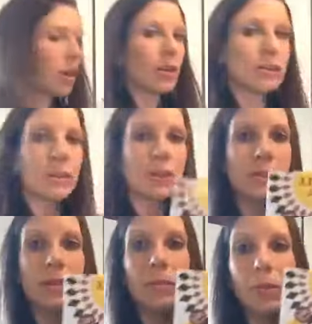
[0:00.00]
also
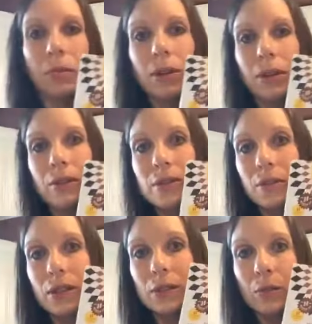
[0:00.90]
Simple Mills. So
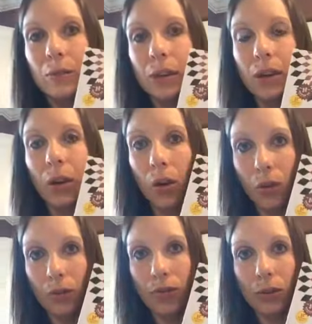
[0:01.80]
this would be
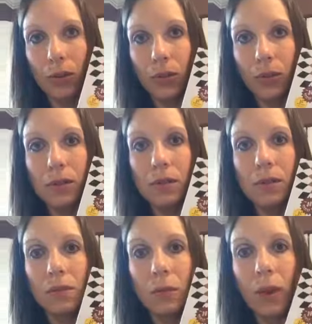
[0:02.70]
Whole Foods,
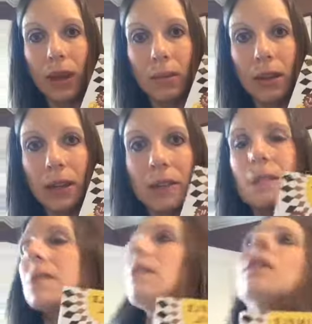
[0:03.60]
Wegmans,